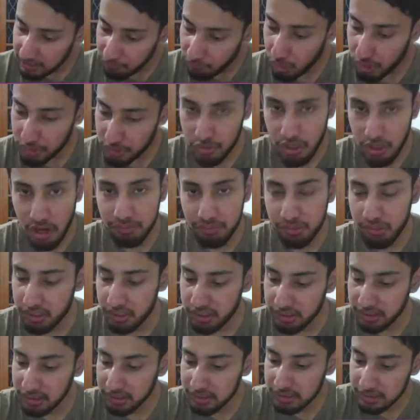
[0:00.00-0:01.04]
What do you have to
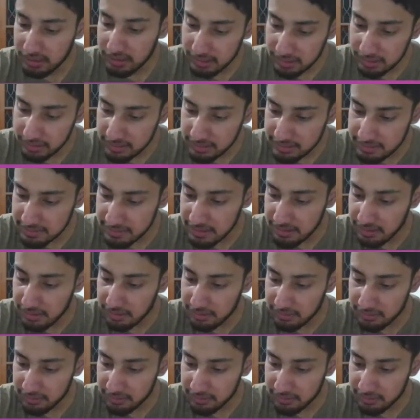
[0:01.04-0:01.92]
learn? This thing.